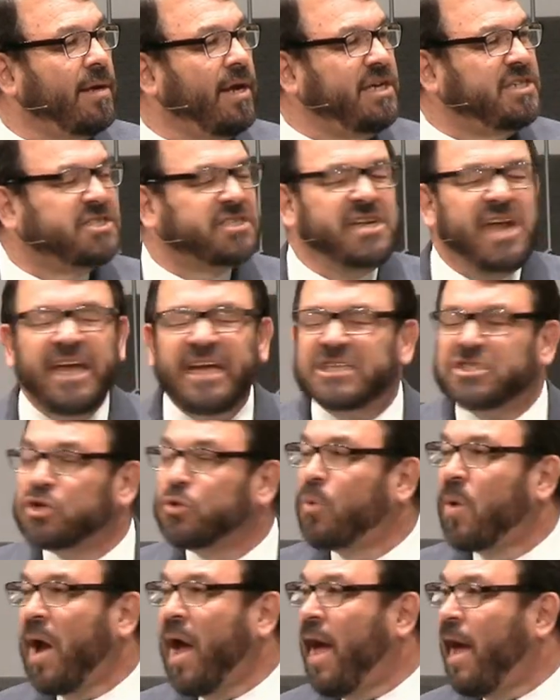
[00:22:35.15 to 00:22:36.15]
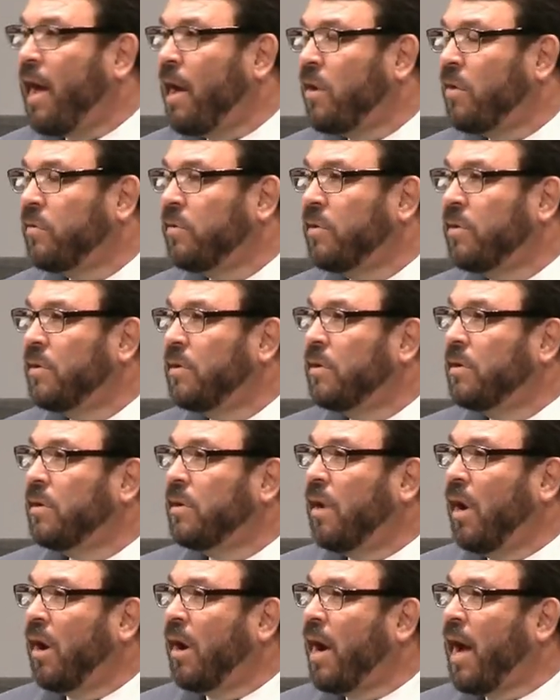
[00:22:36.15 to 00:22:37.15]
He sneaks around.
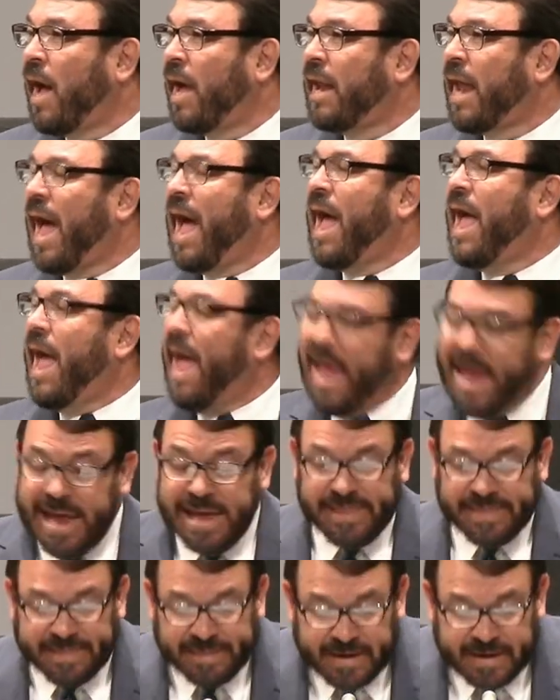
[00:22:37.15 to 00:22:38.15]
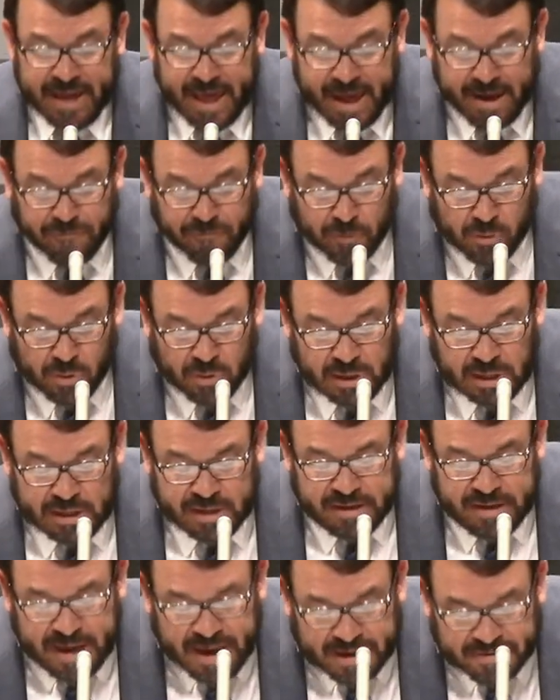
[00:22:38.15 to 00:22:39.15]
All right. I hate the devil.
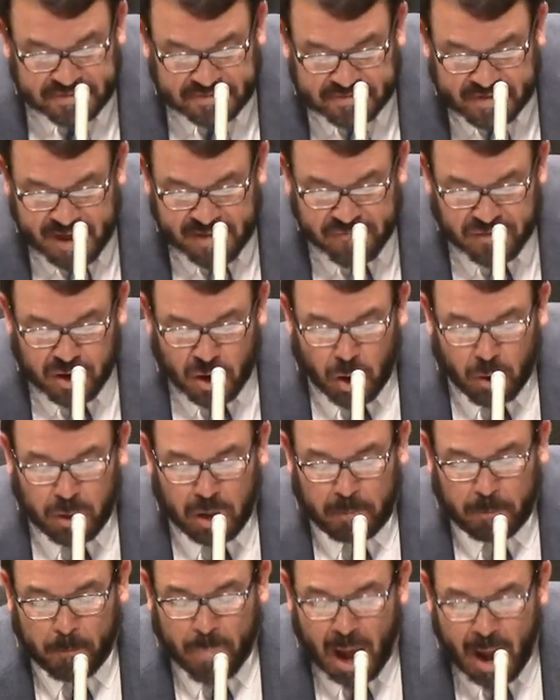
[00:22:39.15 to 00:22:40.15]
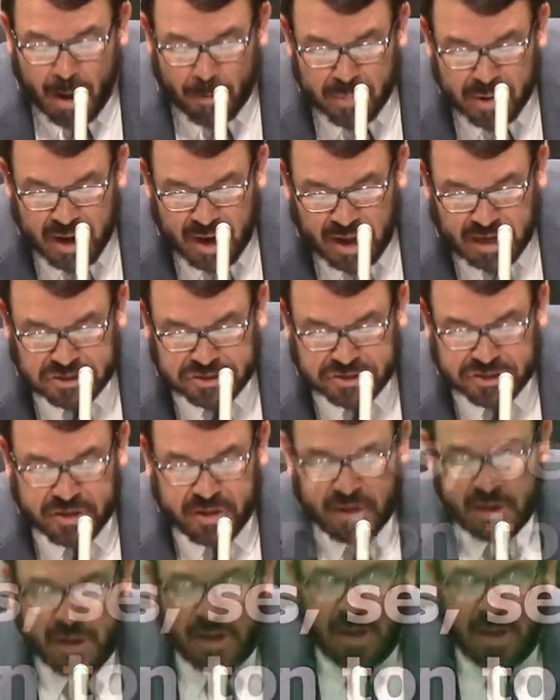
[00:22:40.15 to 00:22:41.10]
Yes, seven are an abomination